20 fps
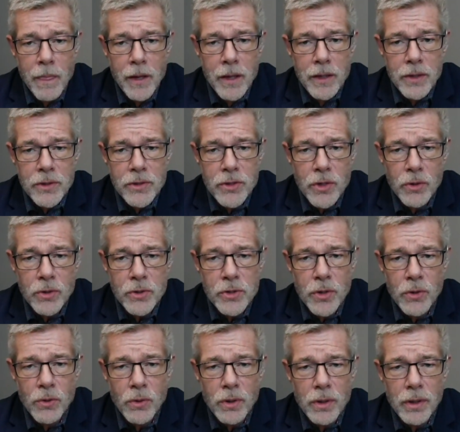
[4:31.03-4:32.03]

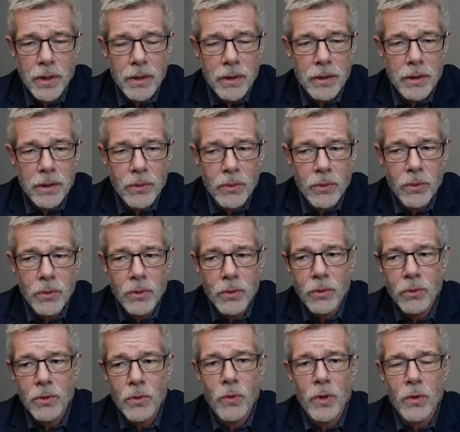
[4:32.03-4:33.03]
So
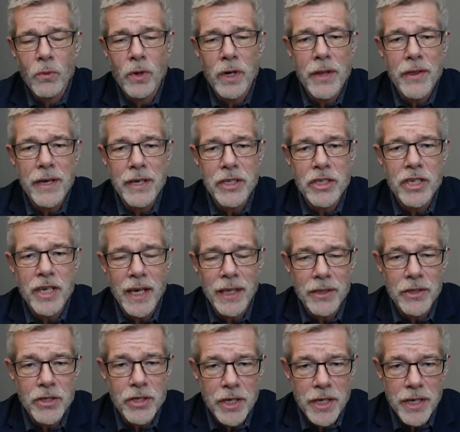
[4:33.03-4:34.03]
what are they
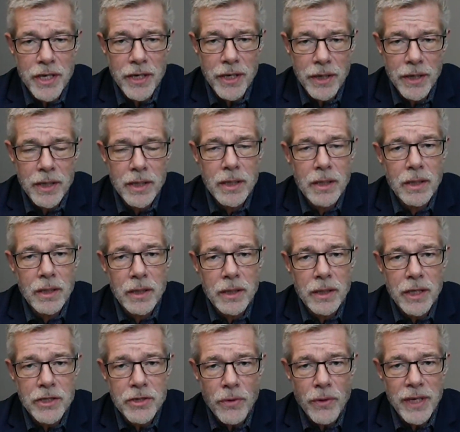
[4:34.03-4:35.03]
challenging here?
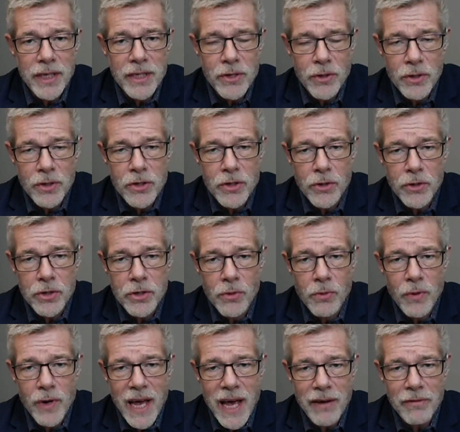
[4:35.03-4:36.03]
Because right, so what
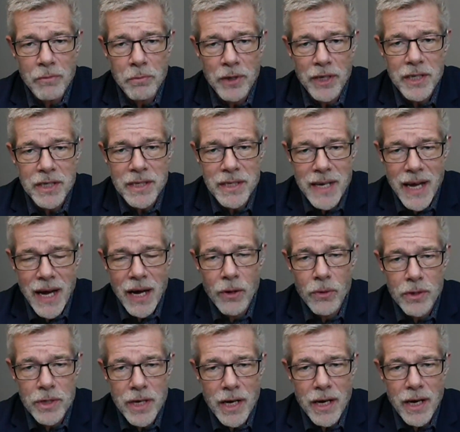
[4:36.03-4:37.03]
we have in place
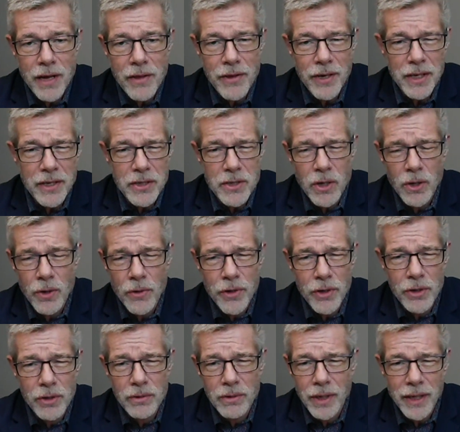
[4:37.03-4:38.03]
now, I think it's called
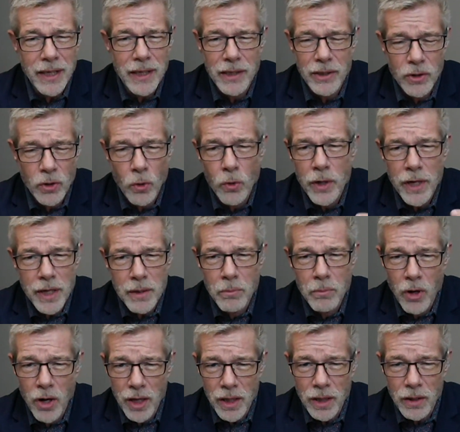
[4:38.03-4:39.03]
like a Nordic
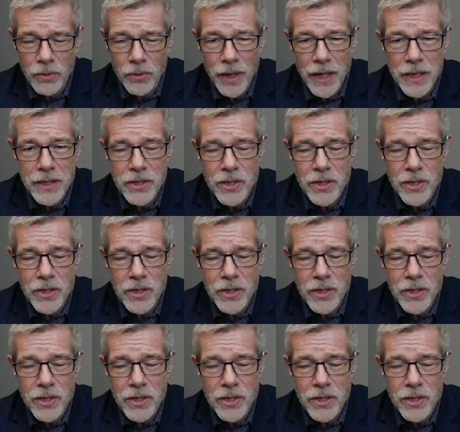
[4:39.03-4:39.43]
model, right?